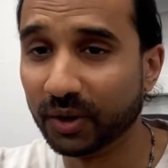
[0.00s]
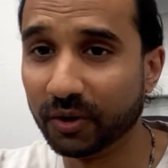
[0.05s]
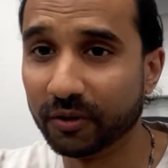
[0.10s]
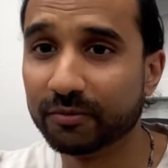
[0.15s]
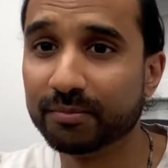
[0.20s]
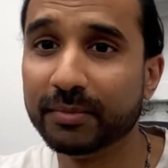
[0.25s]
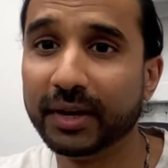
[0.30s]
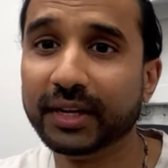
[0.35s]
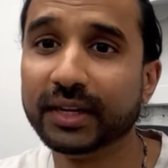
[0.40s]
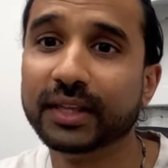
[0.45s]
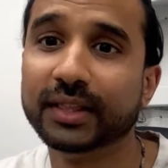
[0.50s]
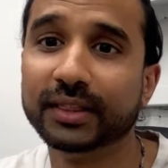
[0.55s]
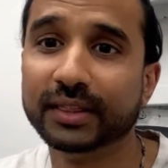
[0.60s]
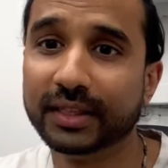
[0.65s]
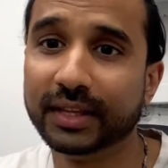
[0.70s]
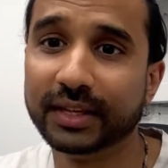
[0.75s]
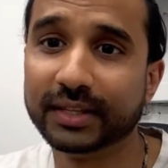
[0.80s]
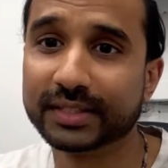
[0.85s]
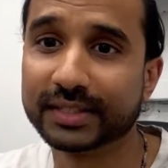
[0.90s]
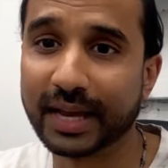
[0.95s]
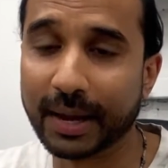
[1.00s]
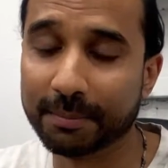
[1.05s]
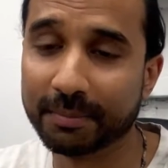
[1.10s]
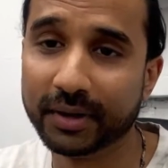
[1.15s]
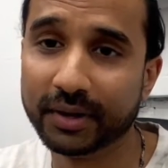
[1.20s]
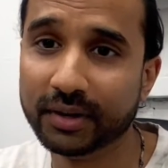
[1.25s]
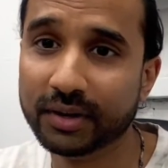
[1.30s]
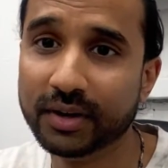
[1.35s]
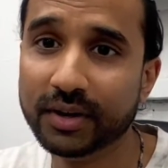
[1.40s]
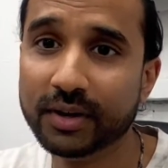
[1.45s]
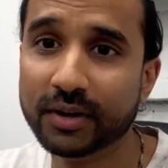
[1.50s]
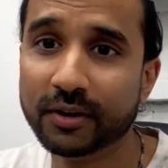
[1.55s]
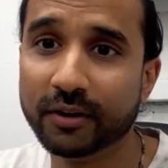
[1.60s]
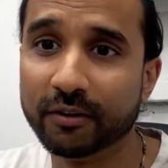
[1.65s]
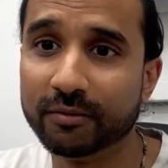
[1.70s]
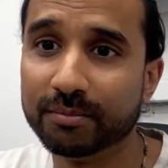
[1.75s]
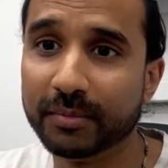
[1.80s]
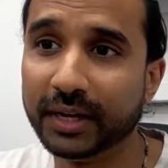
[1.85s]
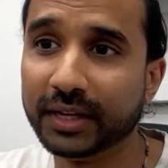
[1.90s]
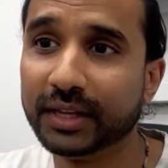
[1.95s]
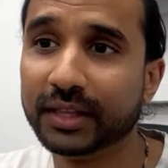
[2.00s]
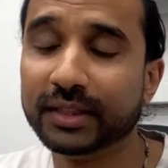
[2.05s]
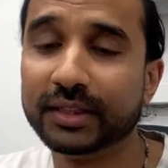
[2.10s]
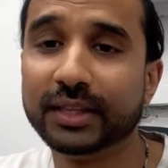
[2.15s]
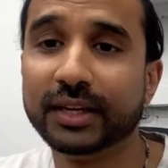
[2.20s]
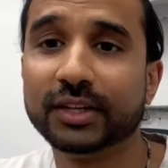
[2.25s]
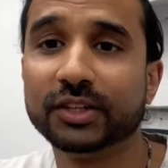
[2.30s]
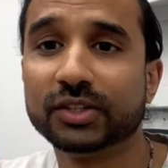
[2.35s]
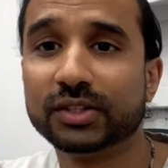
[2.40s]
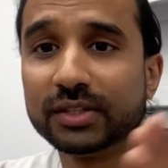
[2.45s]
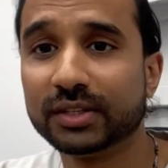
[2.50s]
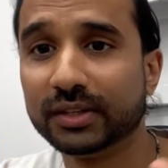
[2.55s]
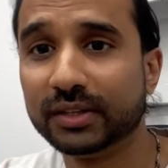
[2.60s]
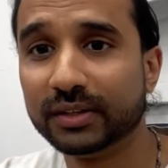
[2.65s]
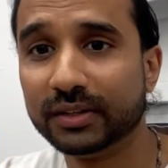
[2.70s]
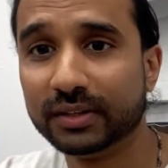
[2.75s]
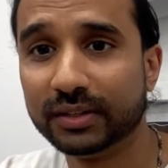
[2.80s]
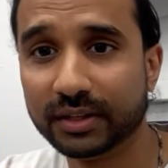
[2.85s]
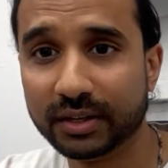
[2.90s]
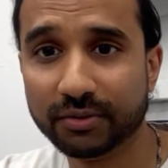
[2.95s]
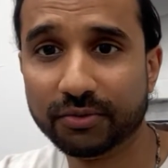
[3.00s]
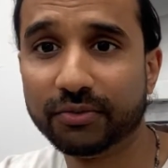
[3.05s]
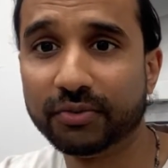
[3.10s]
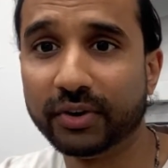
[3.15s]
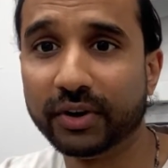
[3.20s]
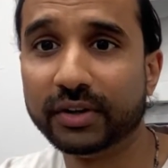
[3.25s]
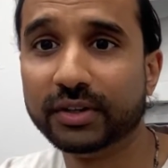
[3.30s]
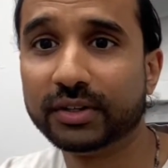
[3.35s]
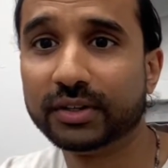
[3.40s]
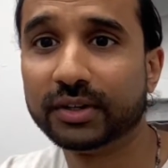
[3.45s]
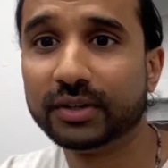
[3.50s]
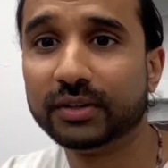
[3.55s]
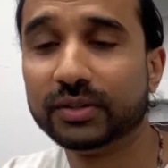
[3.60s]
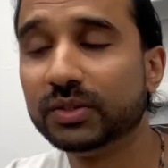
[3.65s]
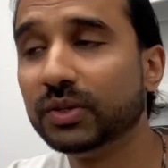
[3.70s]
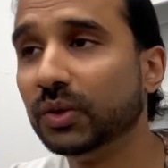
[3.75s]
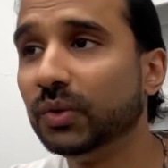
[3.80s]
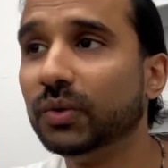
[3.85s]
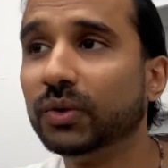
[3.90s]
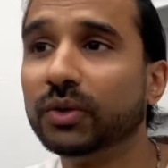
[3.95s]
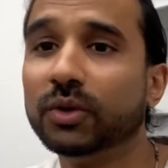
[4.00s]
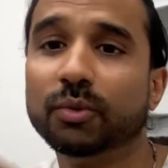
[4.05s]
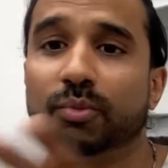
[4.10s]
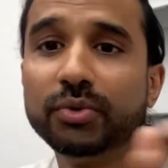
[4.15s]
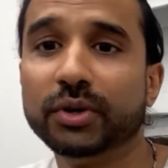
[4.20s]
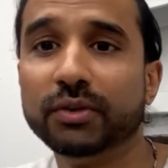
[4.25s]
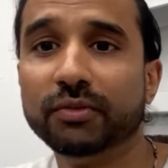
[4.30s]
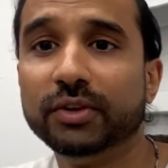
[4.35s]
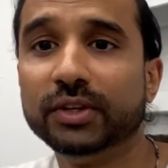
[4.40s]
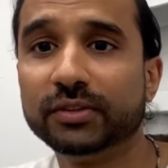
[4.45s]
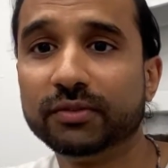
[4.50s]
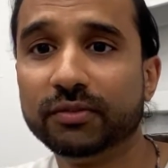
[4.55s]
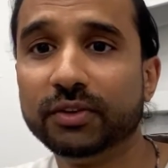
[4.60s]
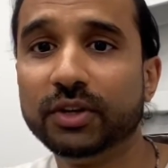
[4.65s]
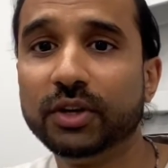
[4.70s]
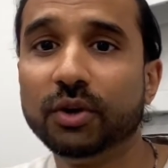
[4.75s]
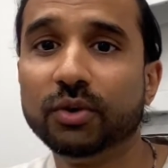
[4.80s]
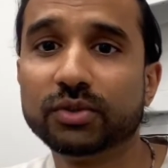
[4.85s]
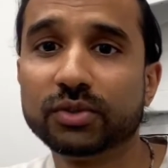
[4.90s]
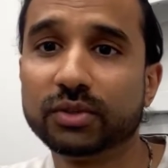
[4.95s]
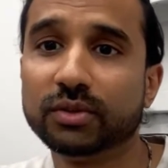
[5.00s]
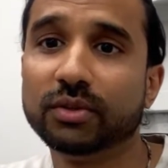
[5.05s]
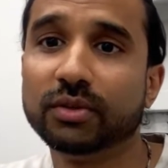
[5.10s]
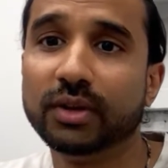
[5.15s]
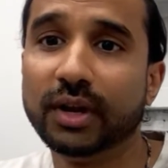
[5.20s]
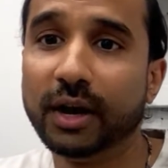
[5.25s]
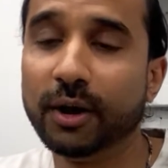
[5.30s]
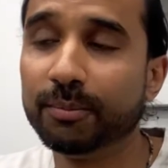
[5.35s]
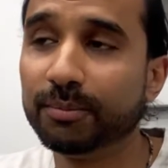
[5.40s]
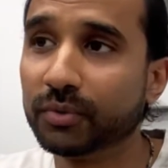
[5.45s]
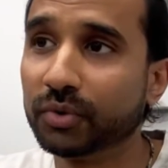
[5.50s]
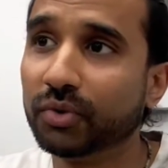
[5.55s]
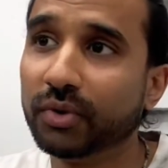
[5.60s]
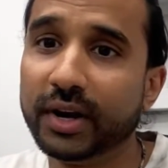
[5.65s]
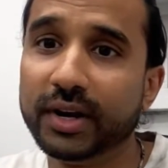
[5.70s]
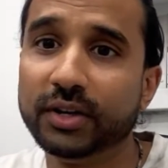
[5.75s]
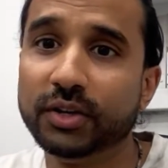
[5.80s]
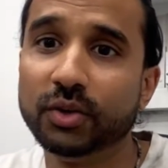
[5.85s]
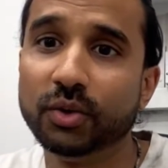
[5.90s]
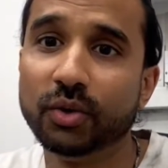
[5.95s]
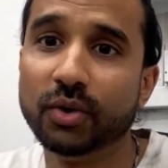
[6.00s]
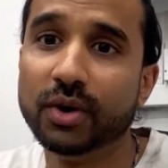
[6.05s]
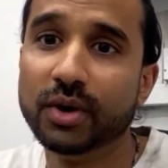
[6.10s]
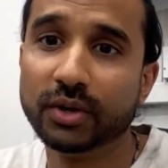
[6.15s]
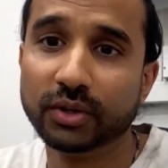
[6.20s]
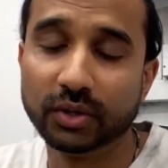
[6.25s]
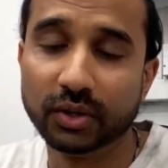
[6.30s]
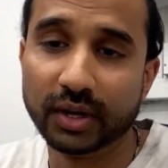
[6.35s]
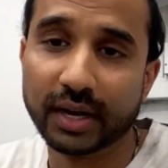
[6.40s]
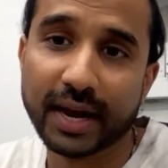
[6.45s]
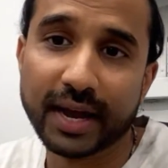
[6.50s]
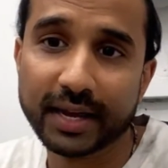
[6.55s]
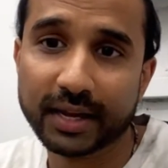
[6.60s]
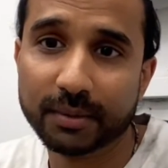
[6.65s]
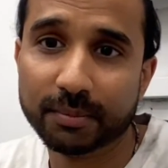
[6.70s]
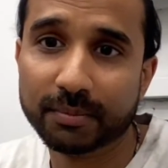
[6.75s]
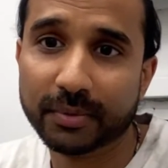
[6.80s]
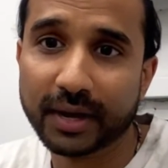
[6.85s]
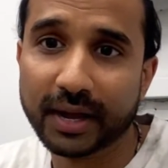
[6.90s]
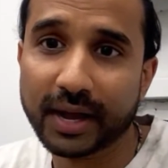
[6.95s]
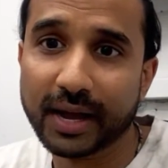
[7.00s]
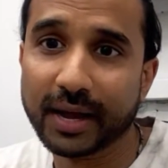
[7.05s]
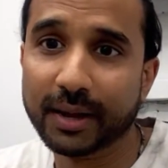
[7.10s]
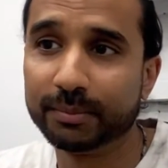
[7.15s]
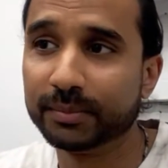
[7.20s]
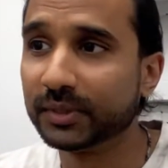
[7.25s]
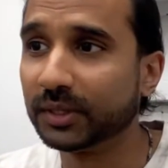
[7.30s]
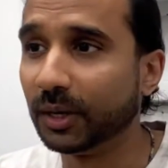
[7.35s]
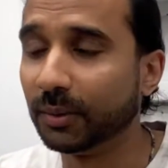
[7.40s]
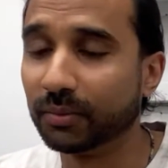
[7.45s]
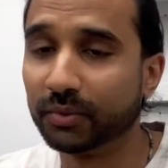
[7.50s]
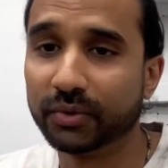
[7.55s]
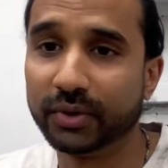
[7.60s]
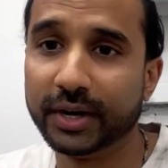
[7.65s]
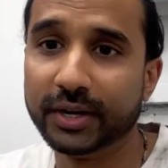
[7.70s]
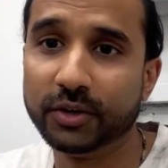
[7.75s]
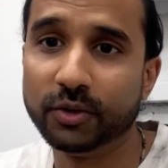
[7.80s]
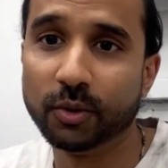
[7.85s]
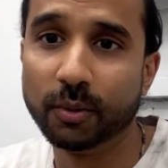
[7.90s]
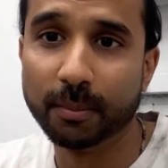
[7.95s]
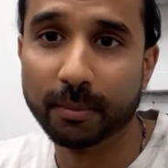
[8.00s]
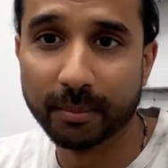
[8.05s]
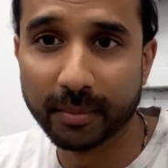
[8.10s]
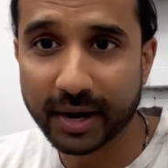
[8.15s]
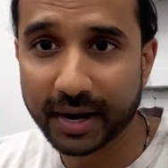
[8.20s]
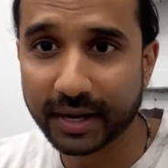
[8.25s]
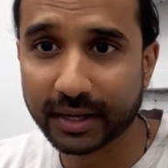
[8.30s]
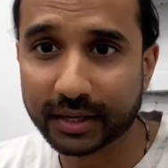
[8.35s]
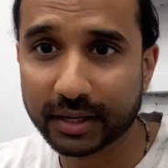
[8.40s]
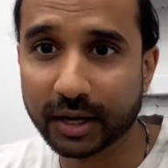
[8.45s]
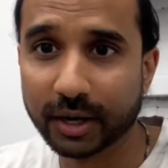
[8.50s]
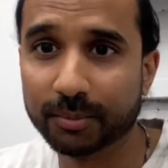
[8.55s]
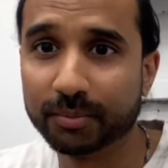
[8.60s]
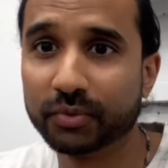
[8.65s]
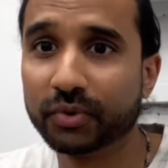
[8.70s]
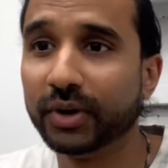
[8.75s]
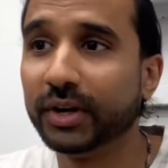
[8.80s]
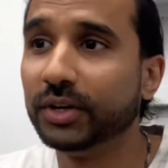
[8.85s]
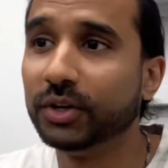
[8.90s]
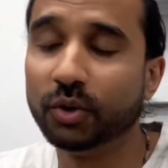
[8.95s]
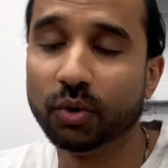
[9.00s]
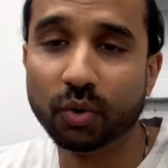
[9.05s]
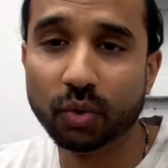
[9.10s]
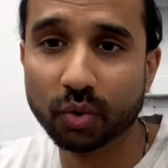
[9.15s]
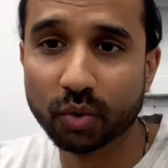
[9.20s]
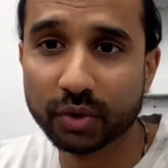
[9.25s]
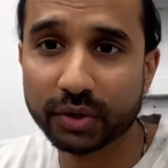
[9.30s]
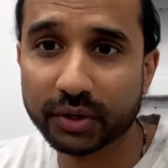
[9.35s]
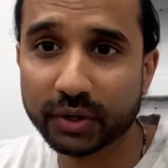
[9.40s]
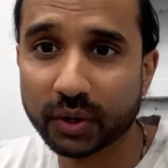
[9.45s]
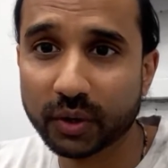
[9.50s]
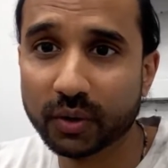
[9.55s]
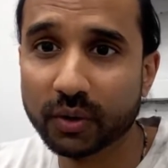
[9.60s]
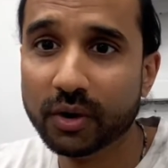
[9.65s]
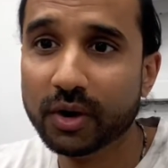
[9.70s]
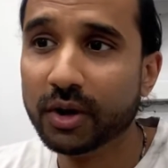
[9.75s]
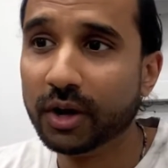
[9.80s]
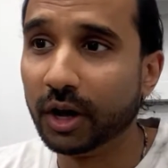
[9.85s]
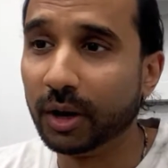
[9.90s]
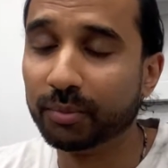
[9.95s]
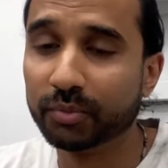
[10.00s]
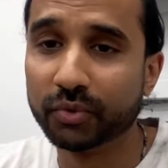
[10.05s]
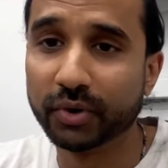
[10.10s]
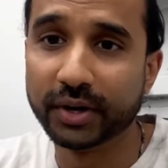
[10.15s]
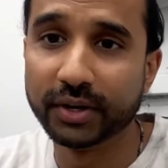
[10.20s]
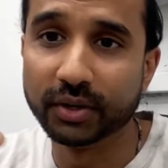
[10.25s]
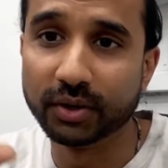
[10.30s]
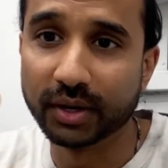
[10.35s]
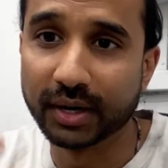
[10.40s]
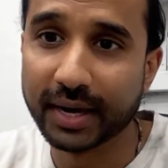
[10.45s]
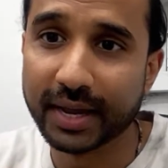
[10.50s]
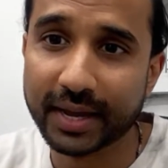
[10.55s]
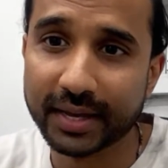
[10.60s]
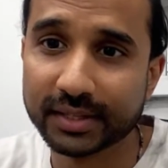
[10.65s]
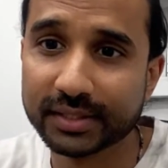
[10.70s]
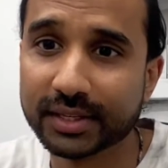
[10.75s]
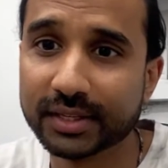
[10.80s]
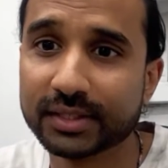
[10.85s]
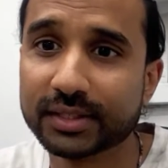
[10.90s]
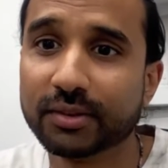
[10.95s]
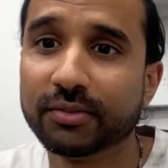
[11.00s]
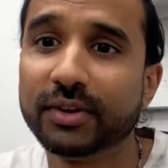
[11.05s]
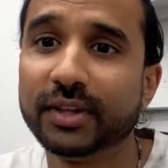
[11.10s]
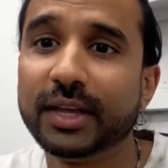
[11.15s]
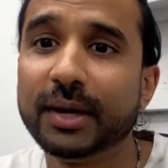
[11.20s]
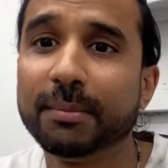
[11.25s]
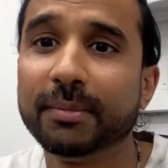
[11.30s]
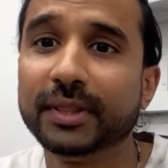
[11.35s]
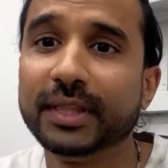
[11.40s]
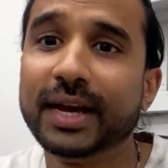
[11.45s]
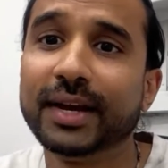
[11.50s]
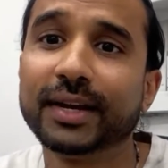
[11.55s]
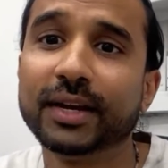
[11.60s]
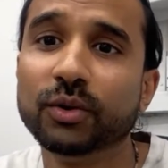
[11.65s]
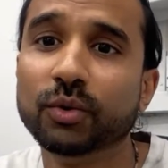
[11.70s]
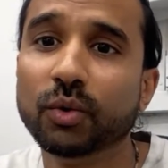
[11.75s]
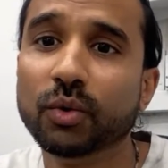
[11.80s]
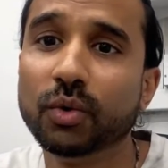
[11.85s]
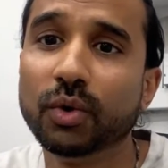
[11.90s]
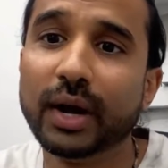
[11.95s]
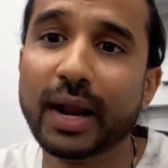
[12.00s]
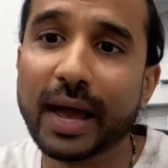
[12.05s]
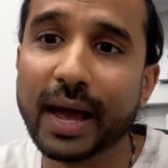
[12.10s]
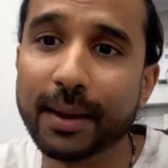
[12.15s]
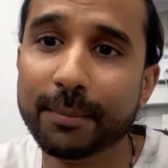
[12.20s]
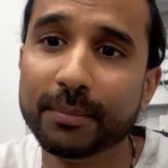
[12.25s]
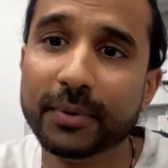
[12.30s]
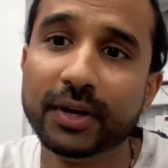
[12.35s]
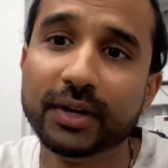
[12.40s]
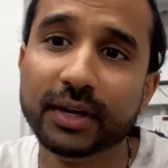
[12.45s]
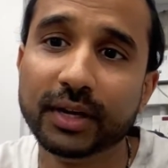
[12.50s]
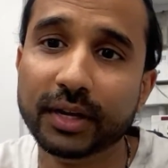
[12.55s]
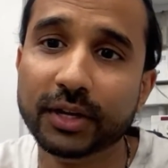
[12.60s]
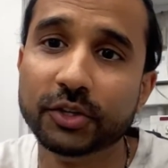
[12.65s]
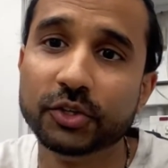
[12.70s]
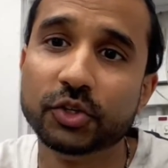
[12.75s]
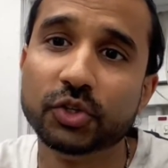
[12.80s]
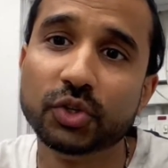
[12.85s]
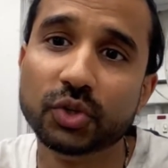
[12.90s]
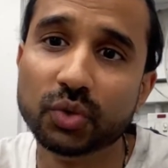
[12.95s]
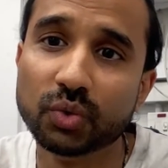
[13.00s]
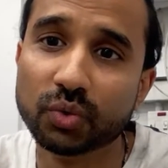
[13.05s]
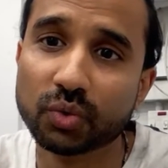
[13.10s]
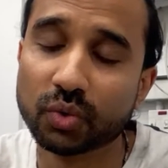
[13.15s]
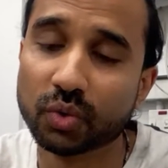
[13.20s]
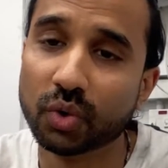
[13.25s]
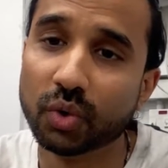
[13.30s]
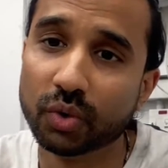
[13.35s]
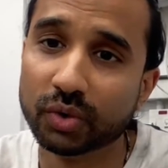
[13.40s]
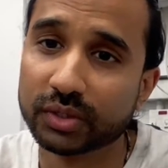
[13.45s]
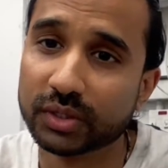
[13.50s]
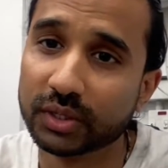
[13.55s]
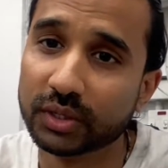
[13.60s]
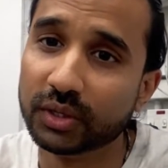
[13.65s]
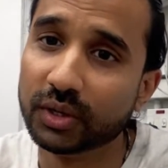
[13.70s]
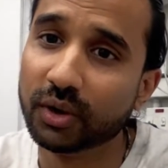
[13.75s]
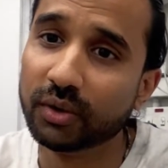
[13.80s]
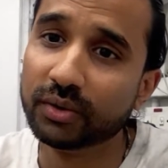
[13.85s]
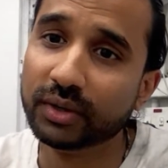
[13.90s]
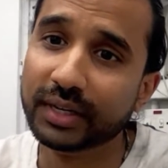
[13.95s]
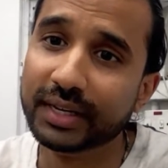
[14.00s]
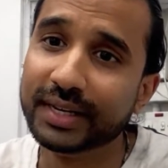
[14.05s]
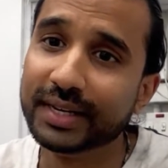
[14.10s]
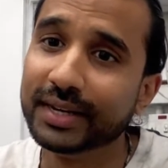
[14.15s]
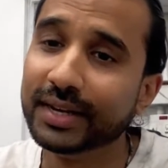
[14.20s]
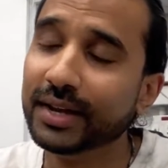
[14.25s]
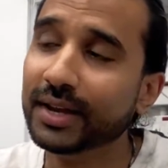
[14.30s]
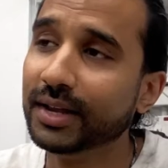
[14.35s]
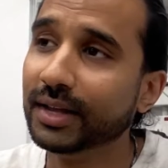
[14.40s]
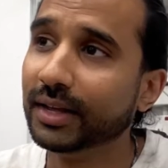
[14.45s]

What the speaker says: of making things happen, of making things different to your previous videos, upgrade your lighting perhaps, upgrade your mic, upgrade your audio, upgrade your lens and stuff like that, but that can all happen in due course. You don't need